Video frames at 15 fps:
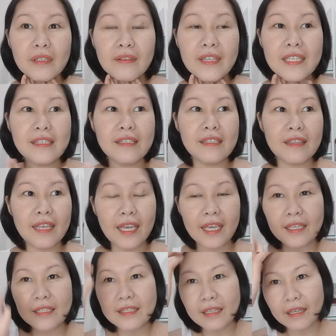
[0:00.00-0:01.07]
These
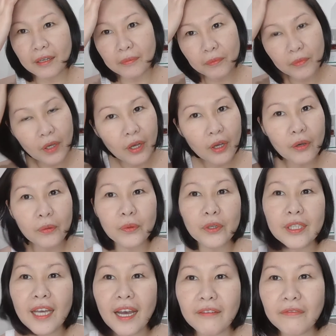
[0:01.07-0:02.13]
things
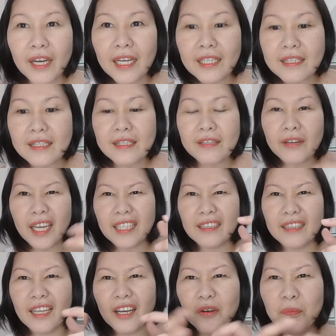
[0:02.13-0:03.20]
would have us right
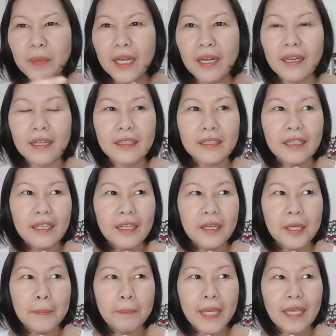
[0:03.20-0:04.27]
now parang
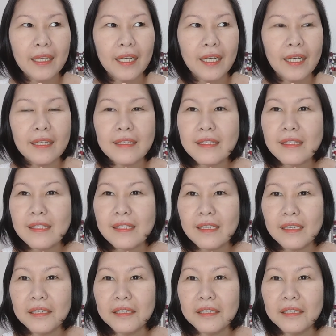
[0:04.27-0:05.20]
make us